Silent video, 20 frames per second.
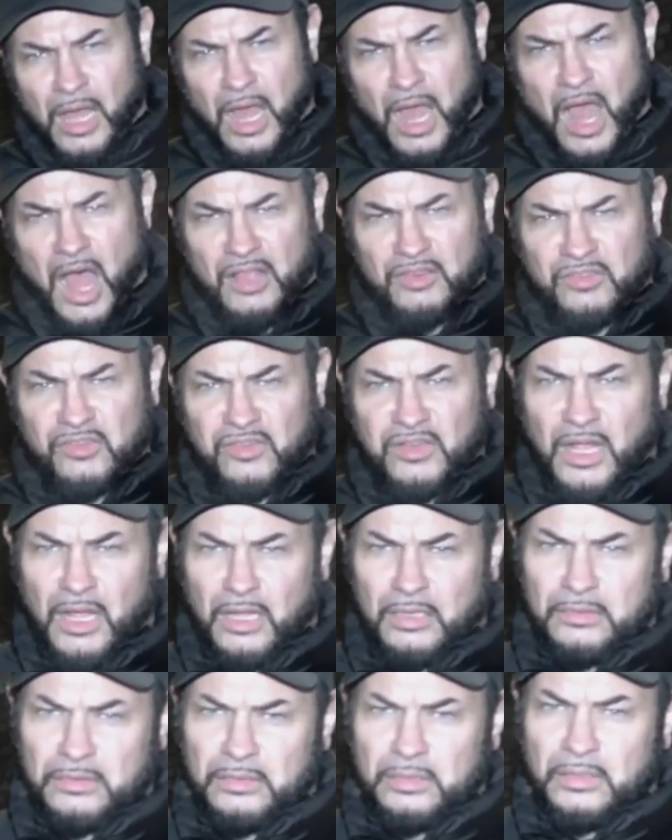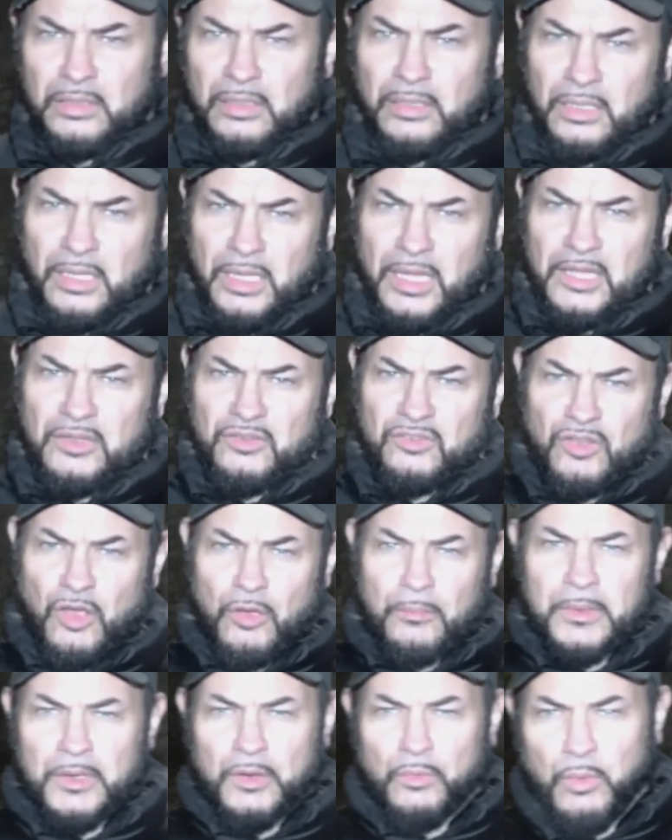a hustler. He
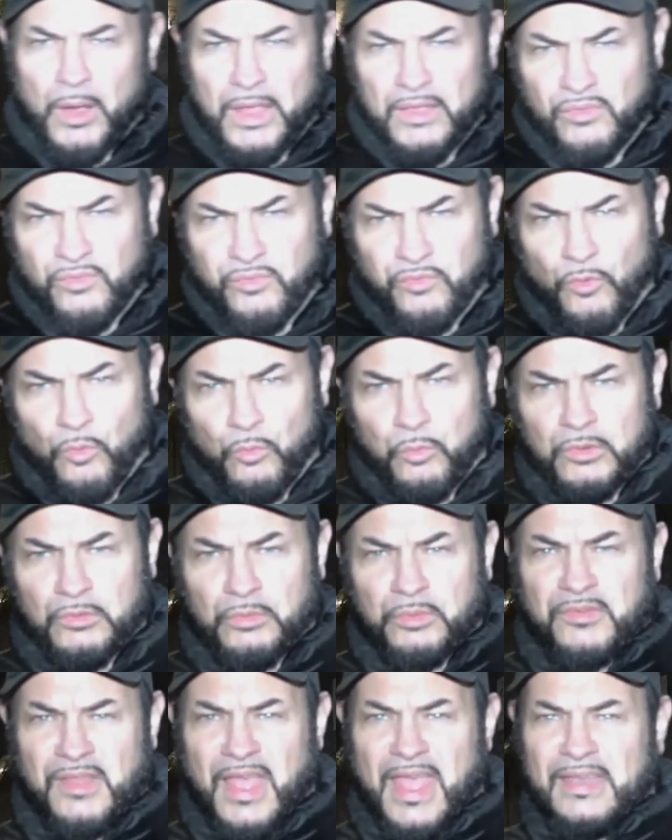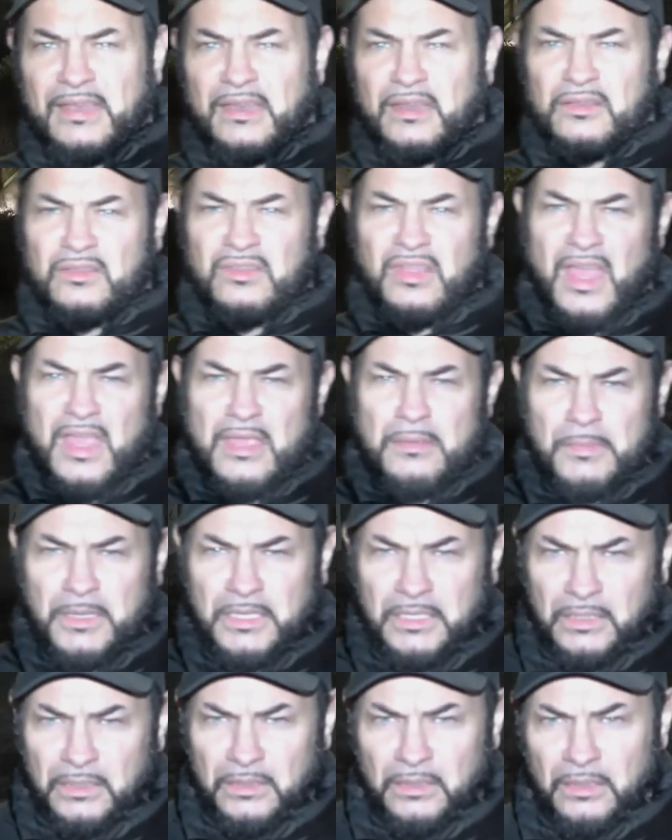showed me the way forward was
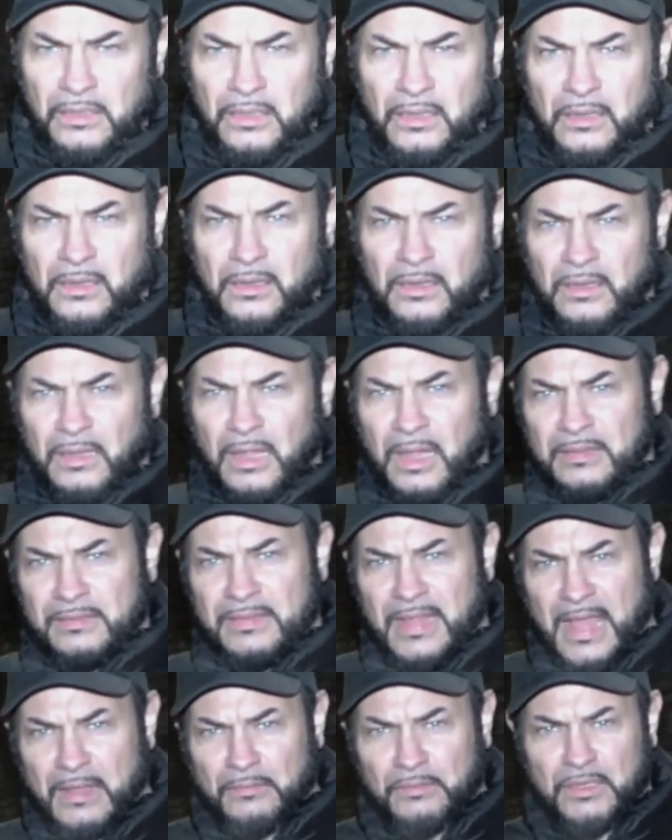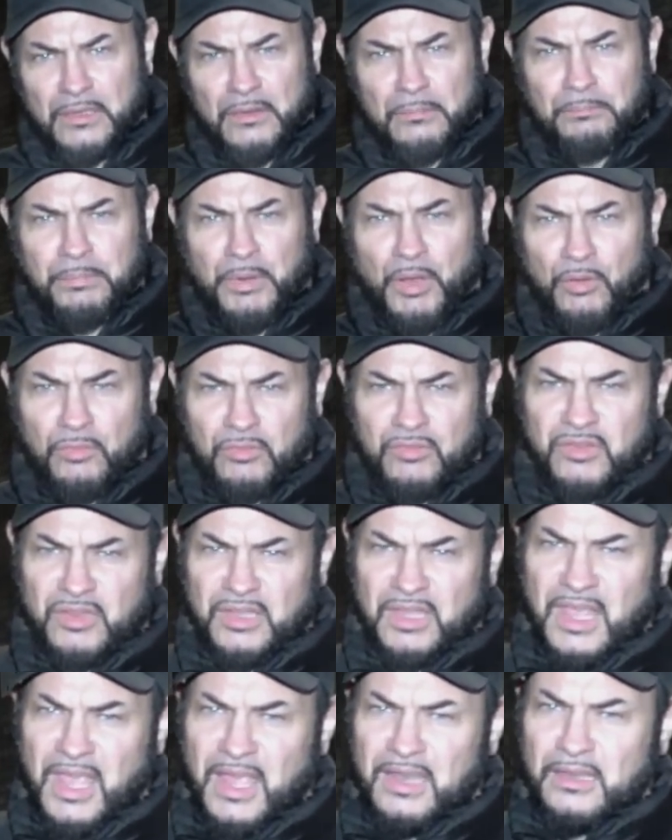entertainment. And down in the blocks
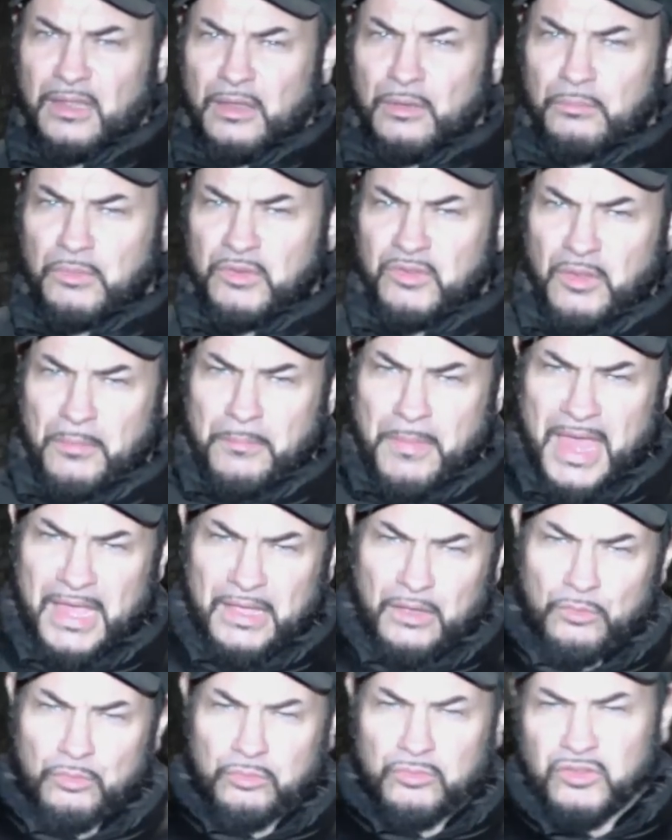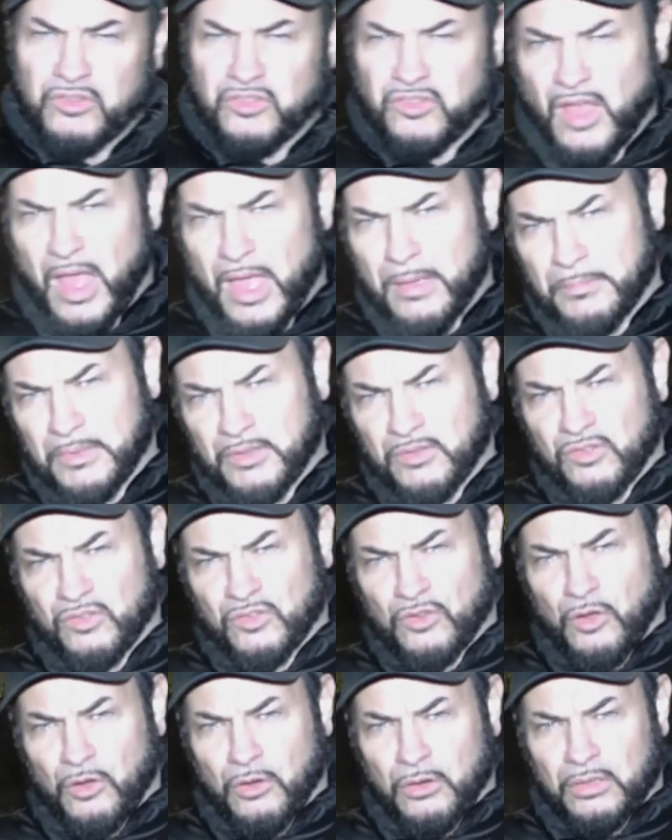of Kennington was a man called Simon
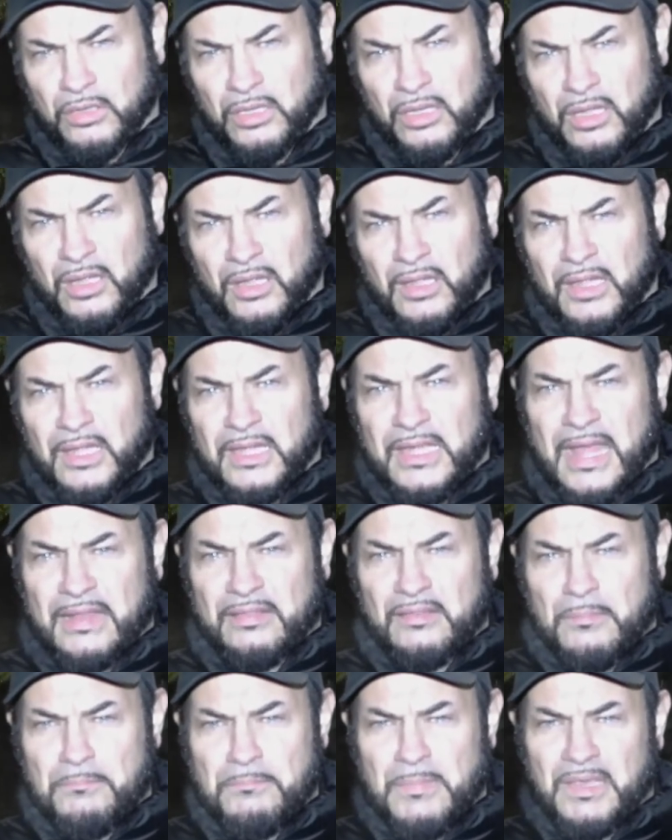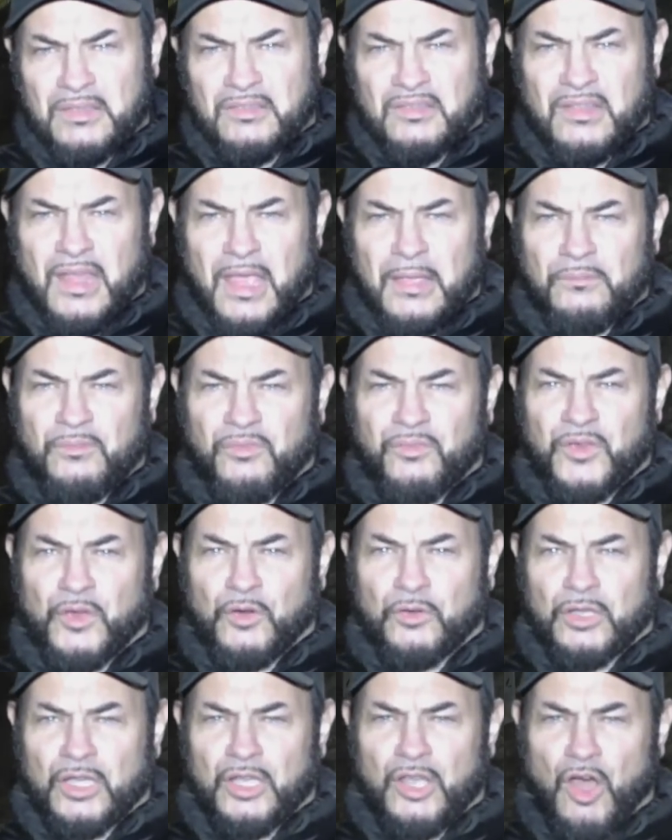Scott. He had the mixtape
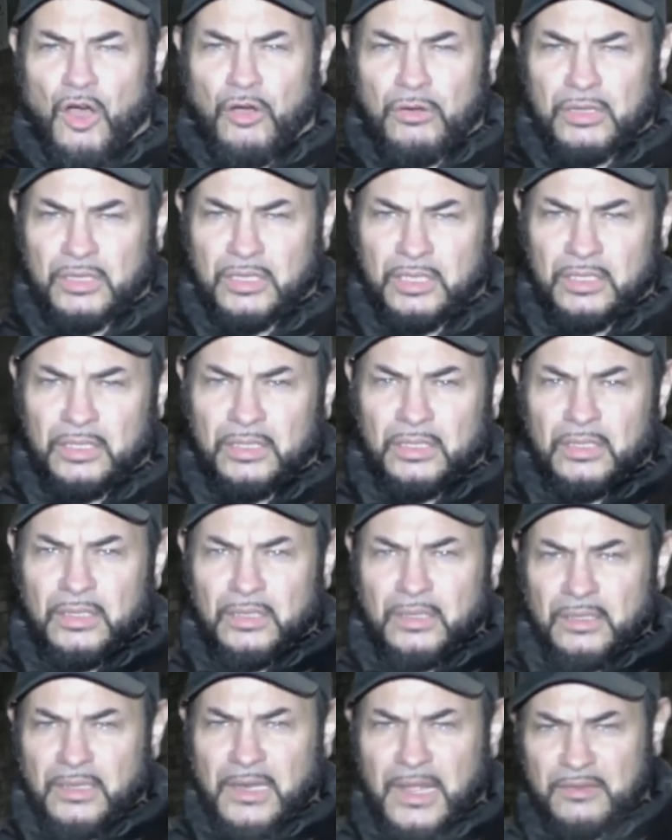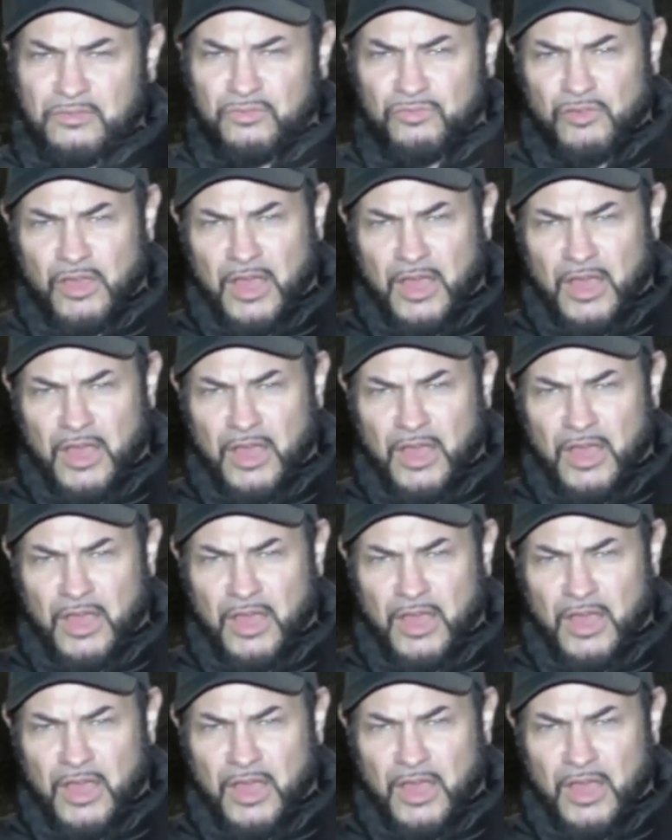thing on lock. That's